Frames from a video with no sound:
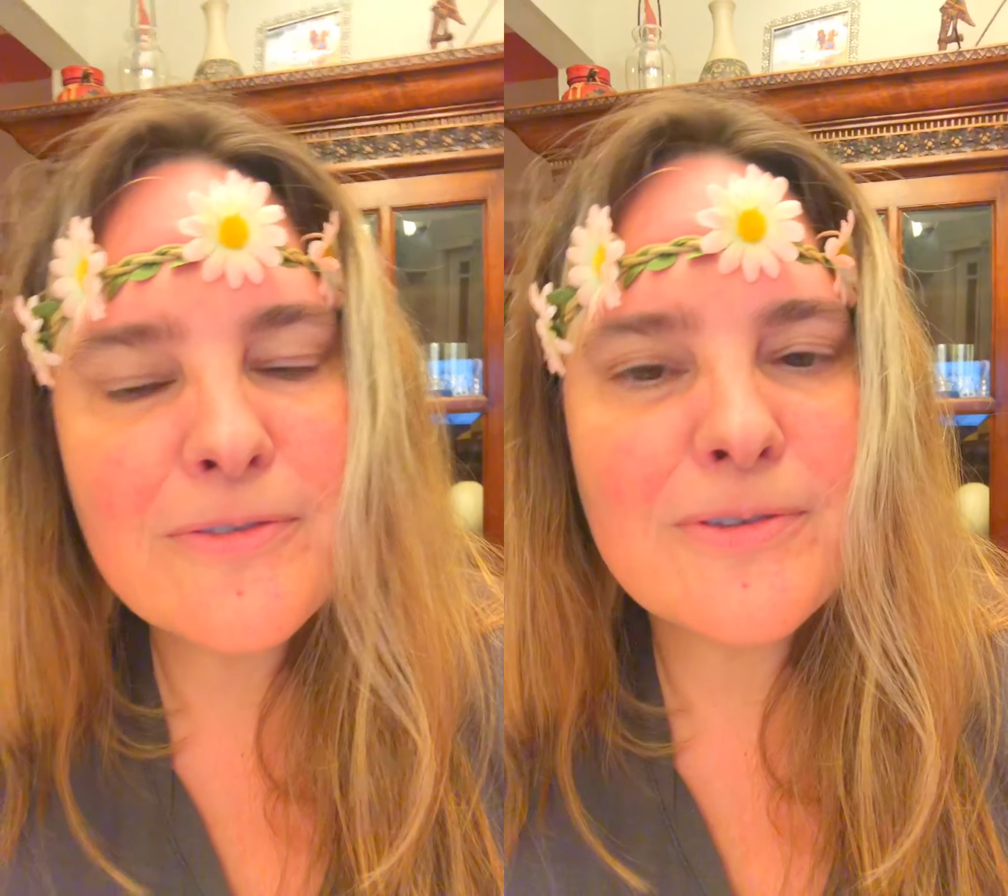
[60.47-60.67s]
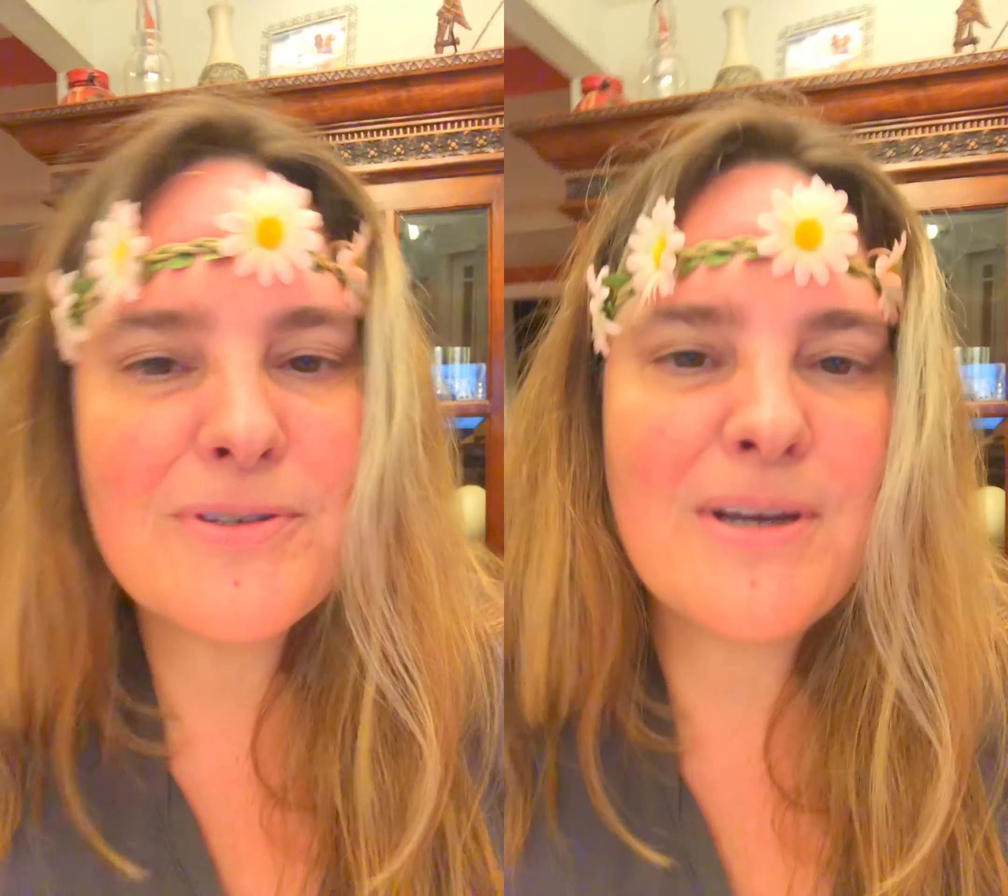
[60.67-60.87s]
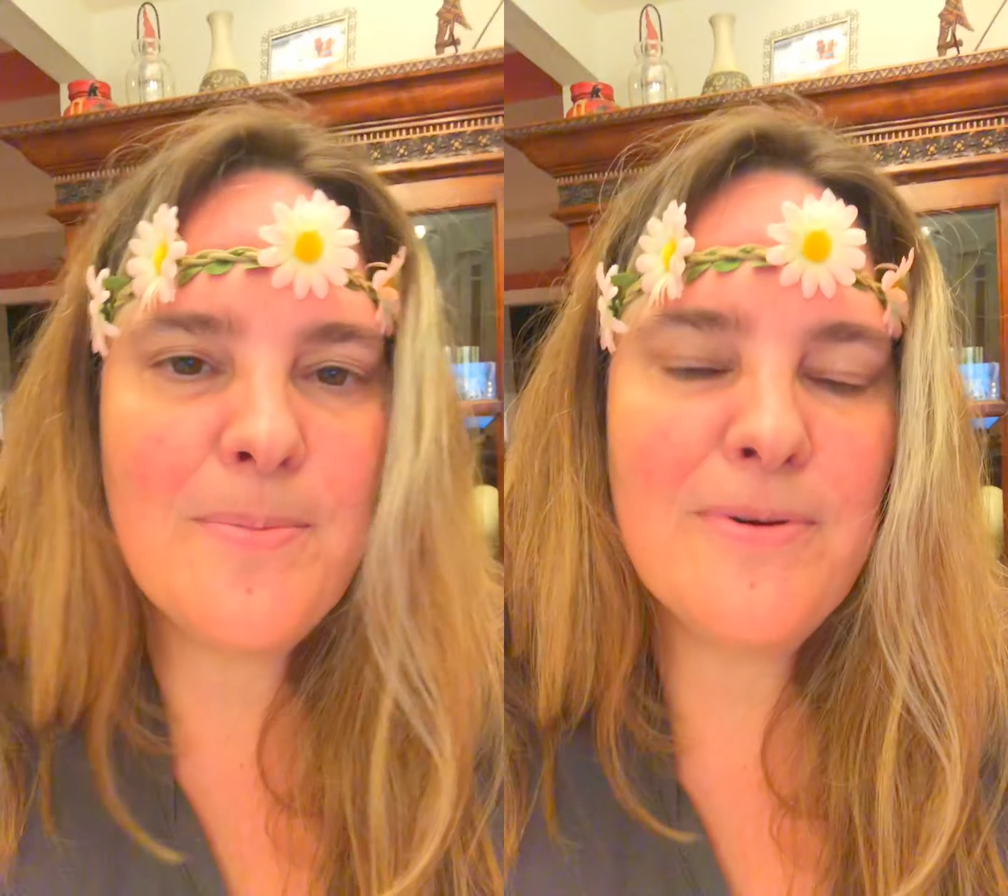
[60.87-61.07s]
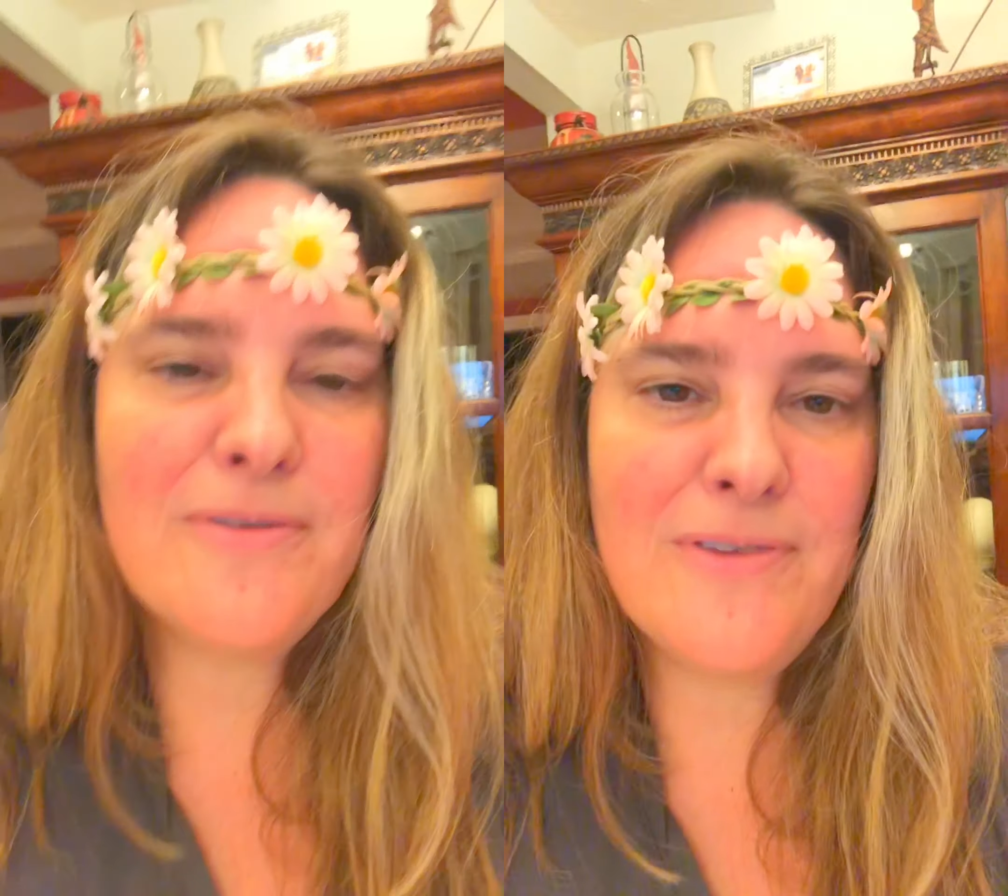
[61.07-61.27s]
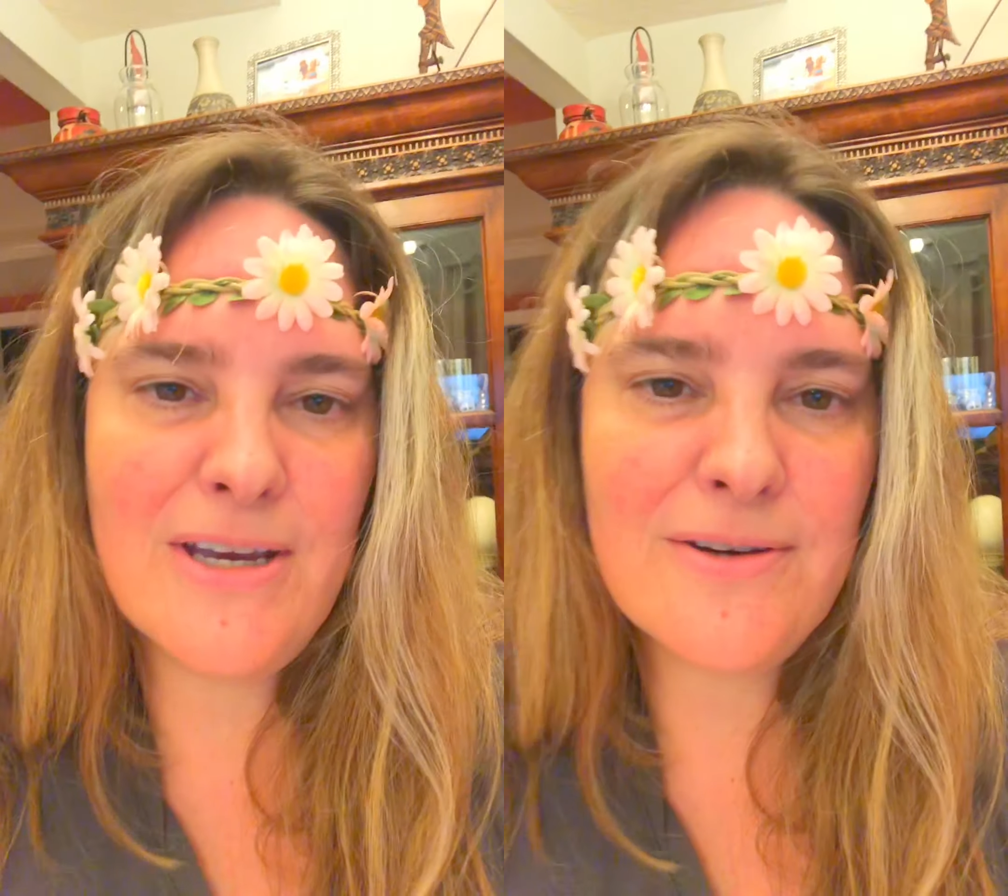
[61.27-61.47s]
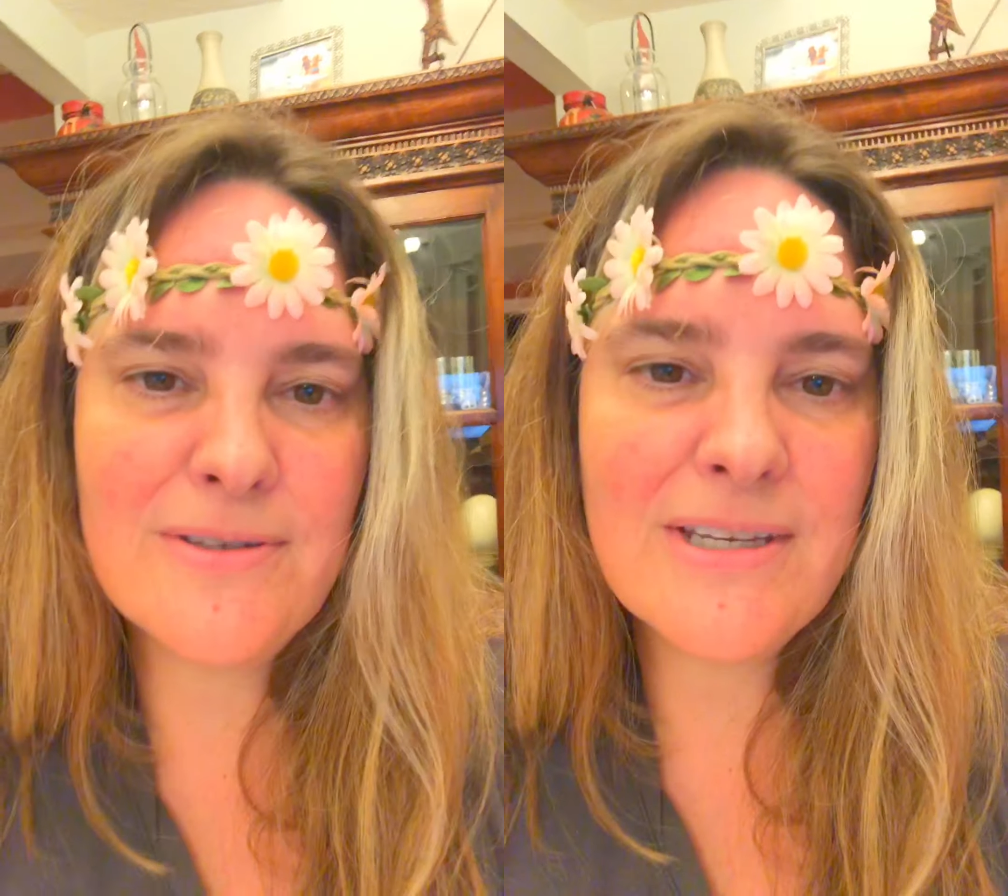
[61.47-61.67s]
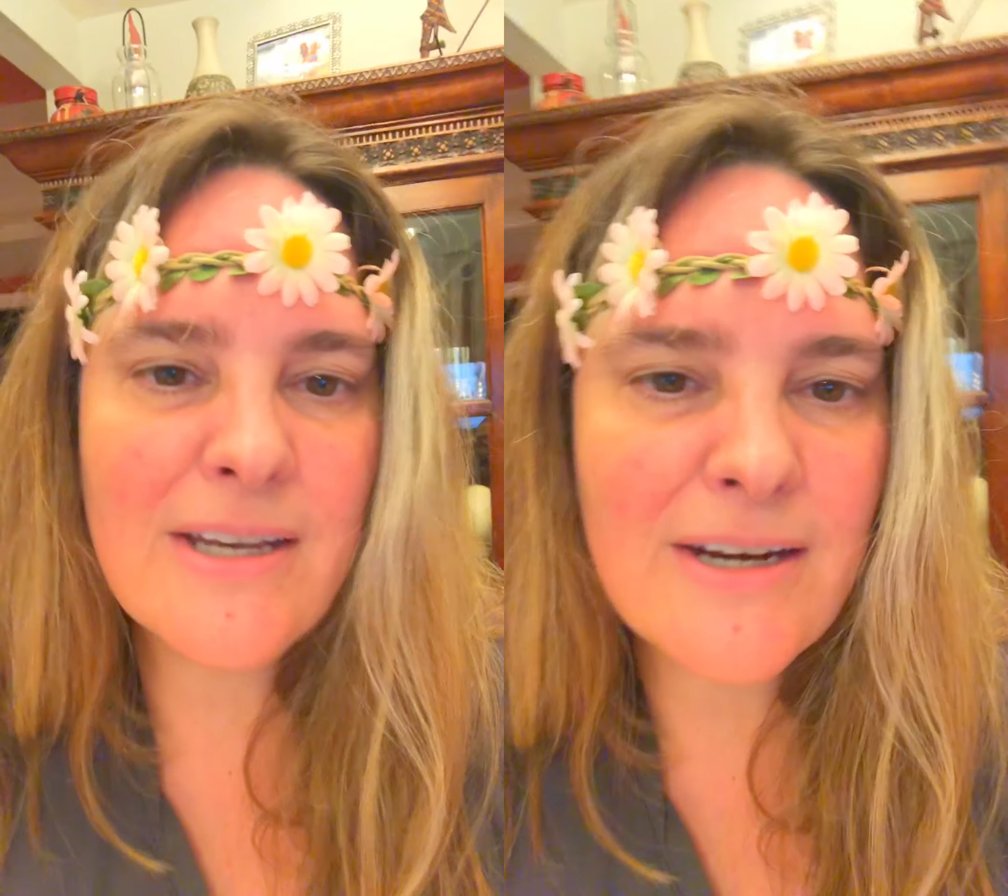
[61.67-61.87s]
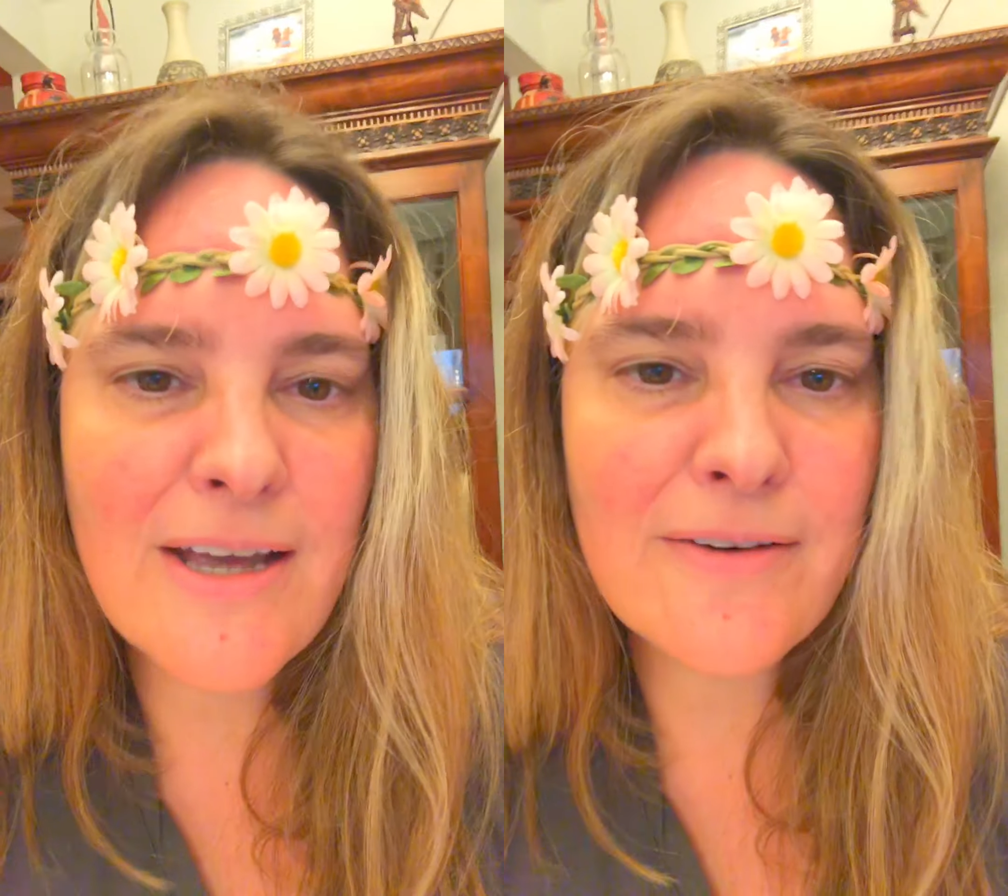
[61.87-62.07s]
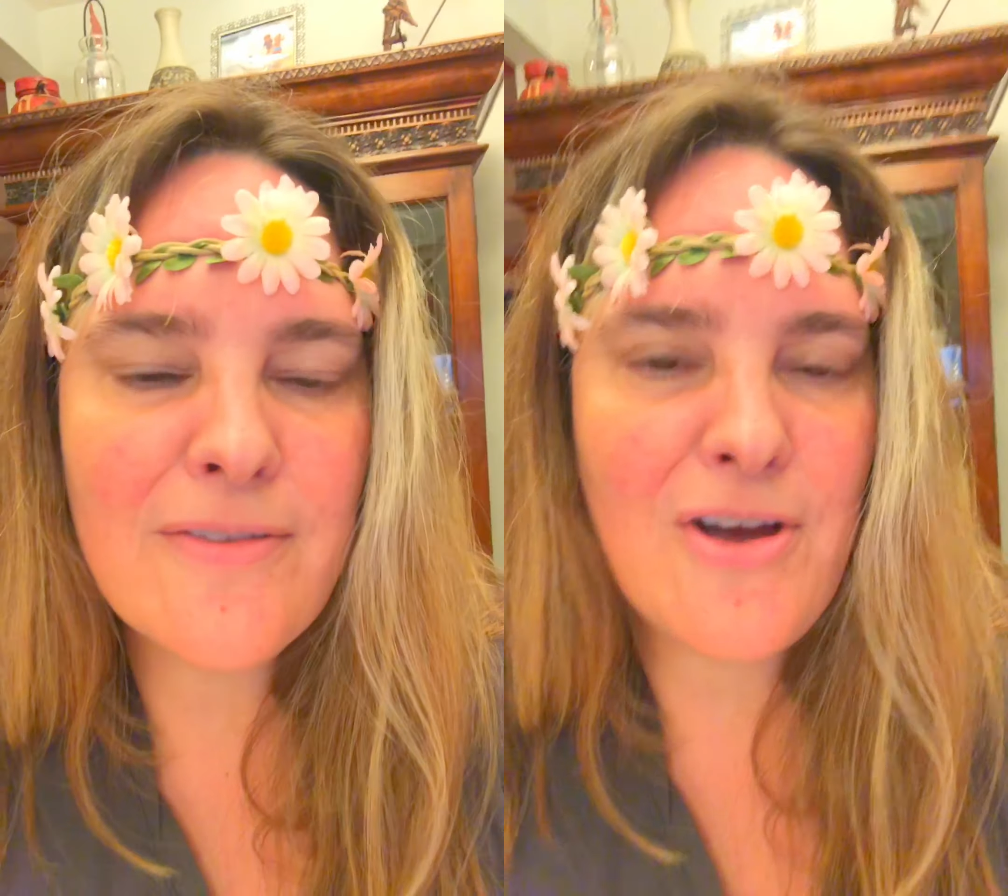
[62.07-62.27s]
first couple of years in and out of the